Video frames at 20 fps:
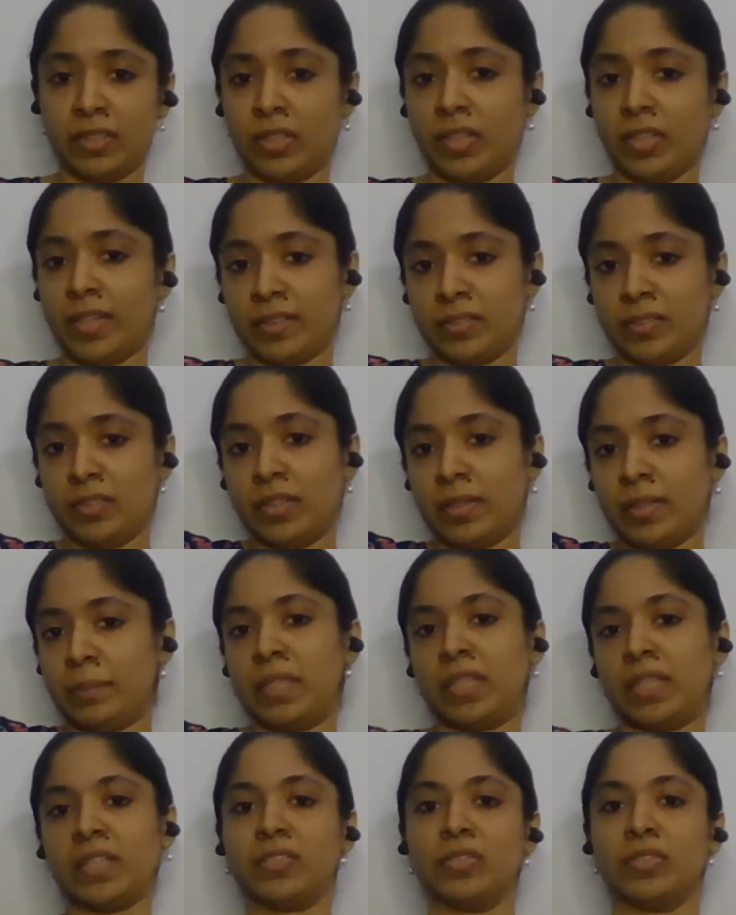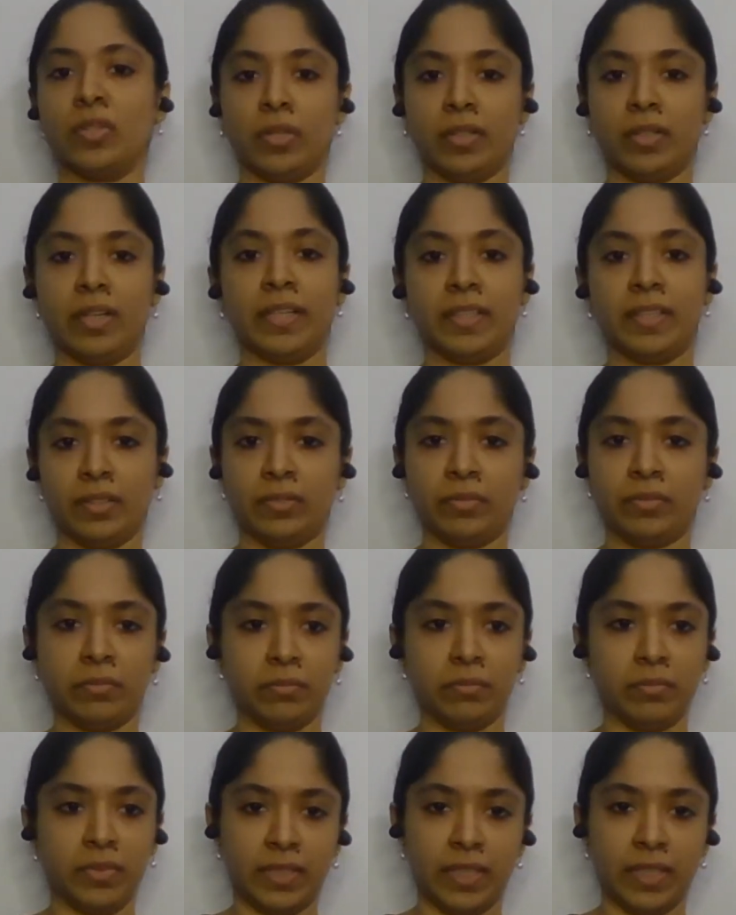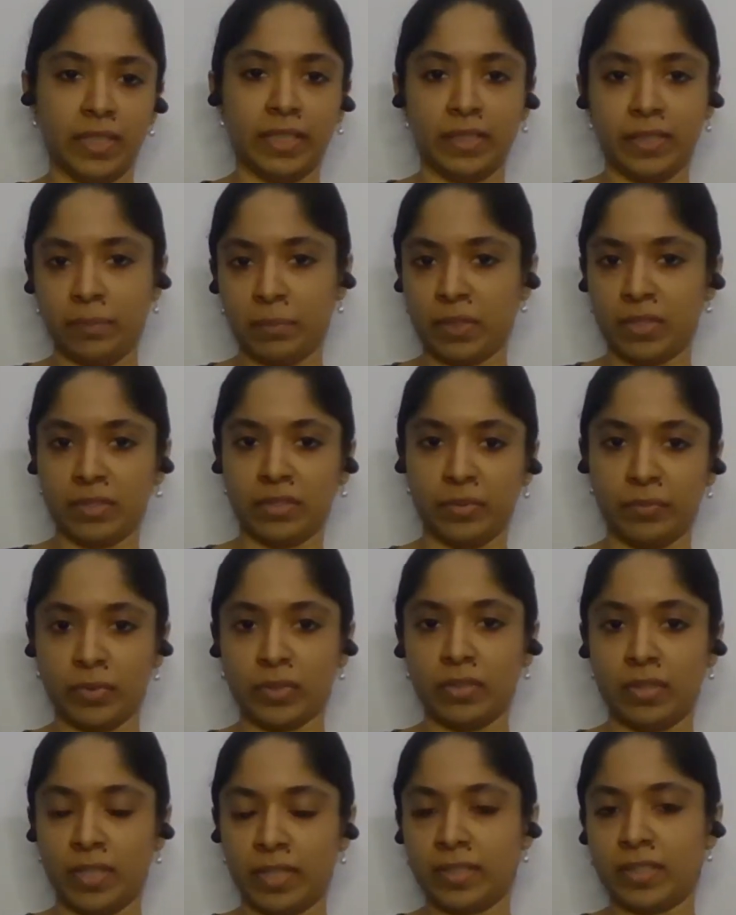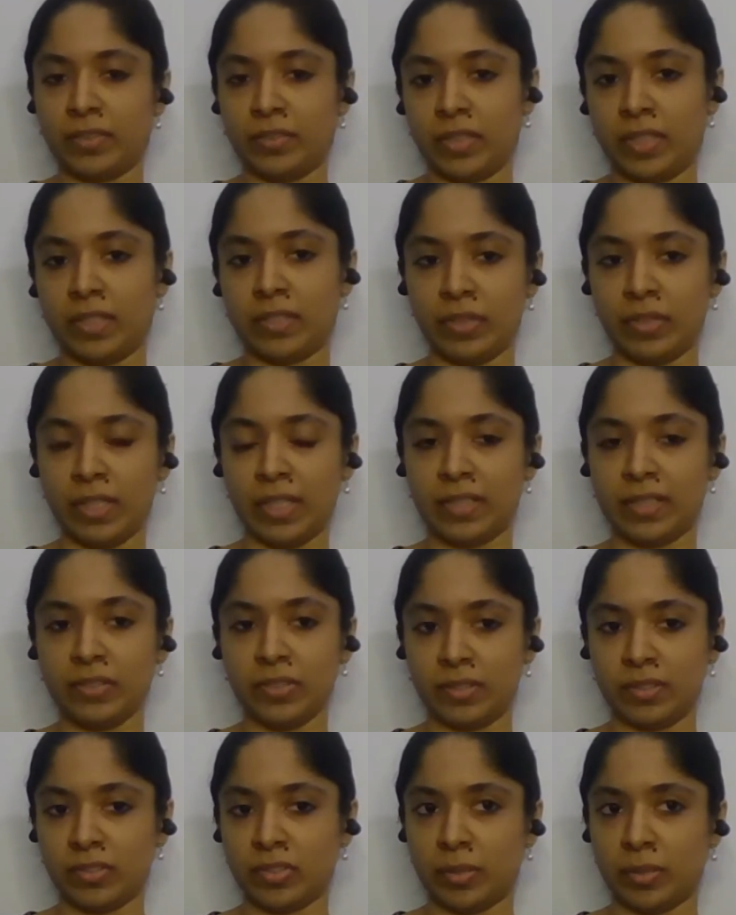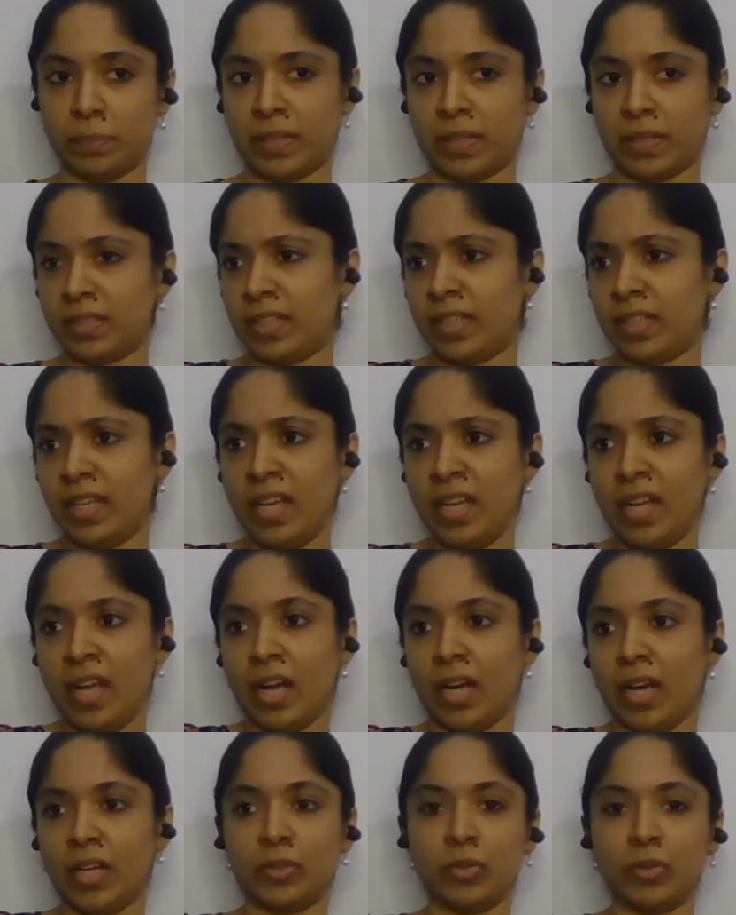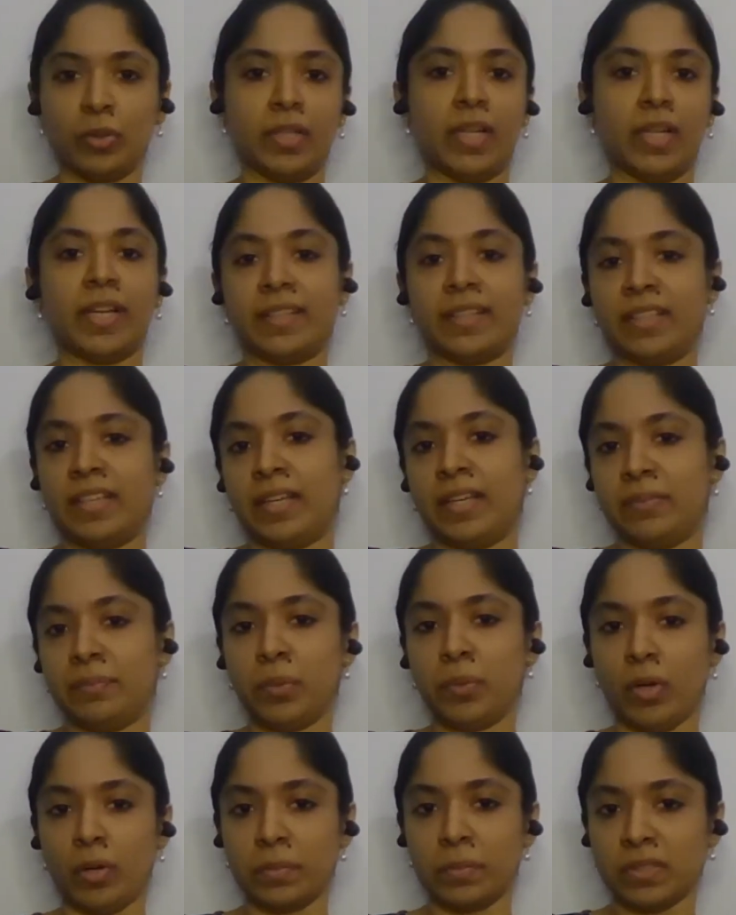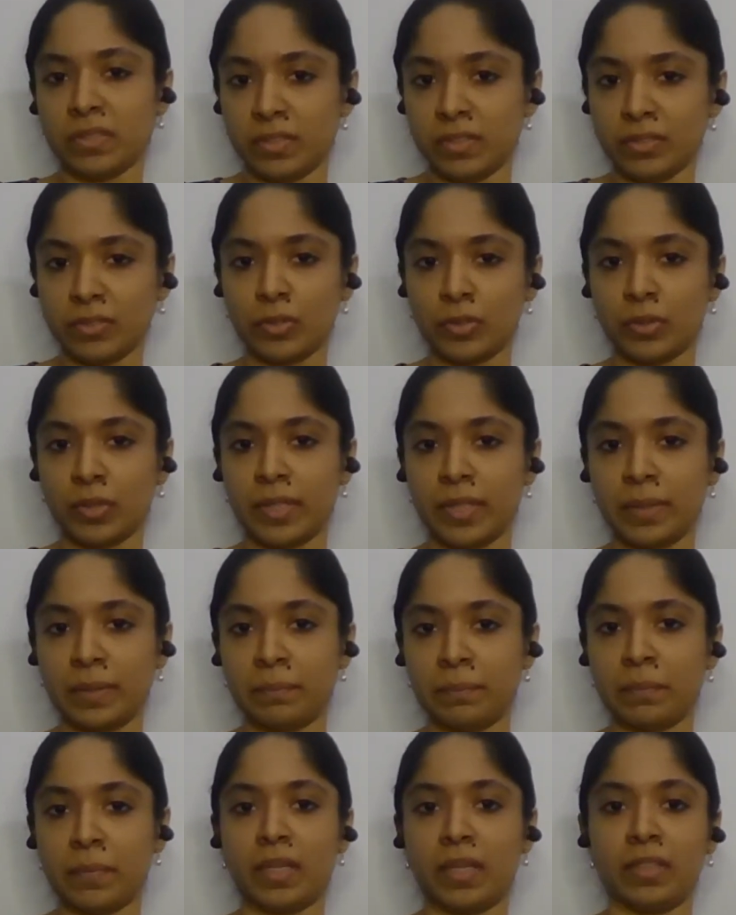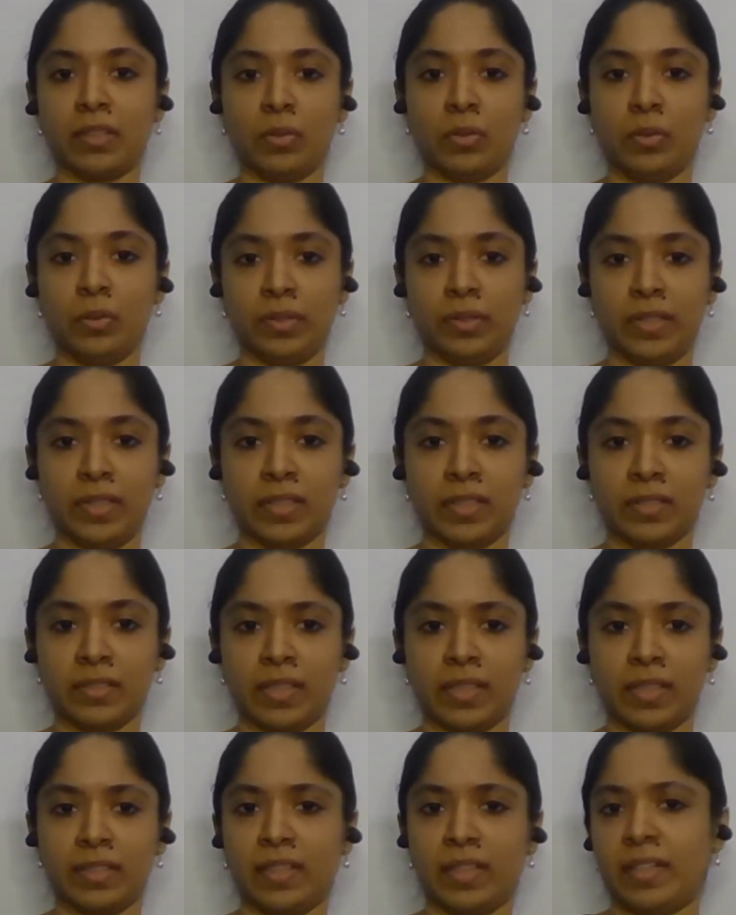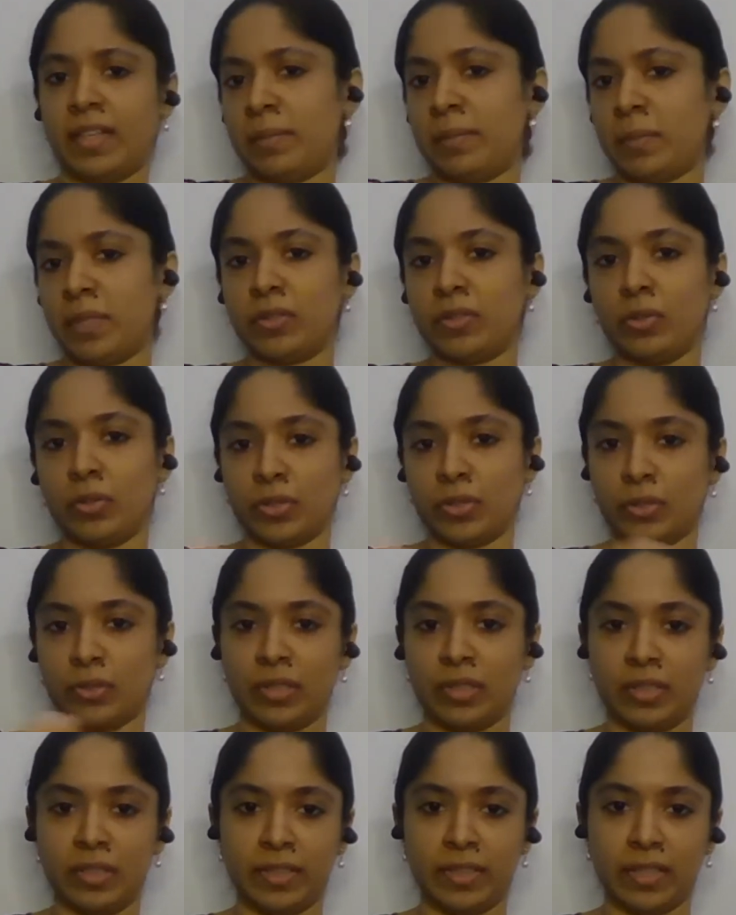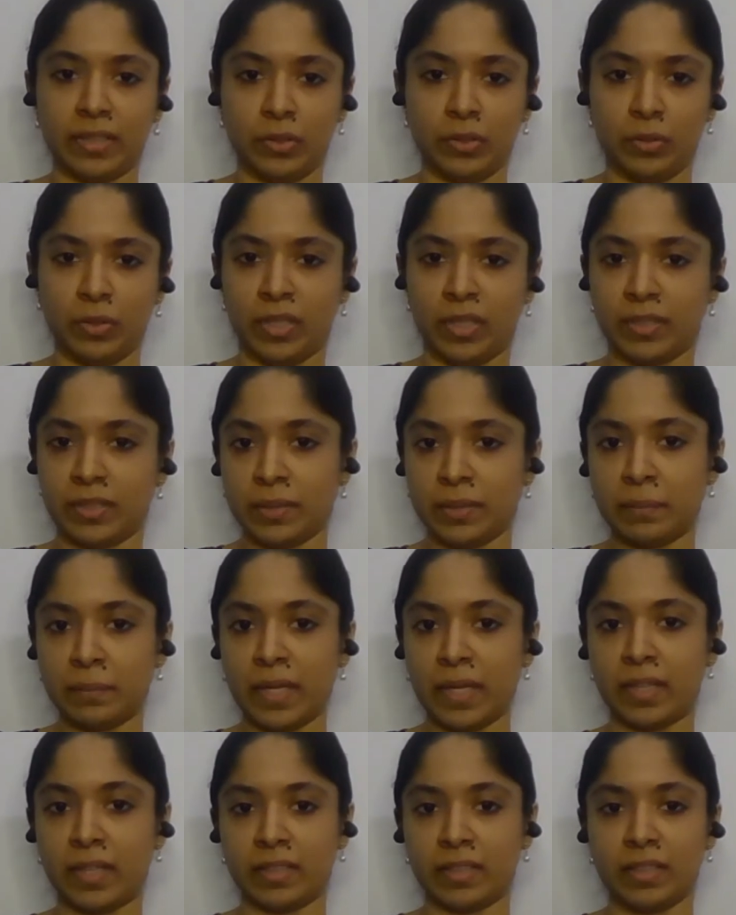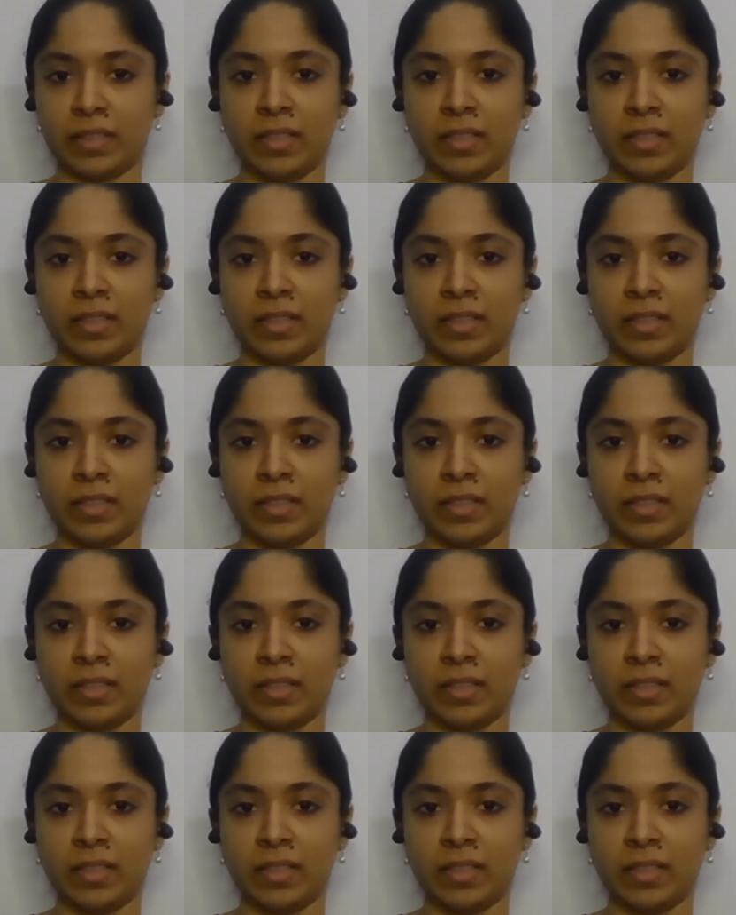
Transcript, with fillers: You know, I, I mean, it's not like a dating because it was like a real relationship and then I don't like I gave promises to him and all this, and then am I going to tell that to another man?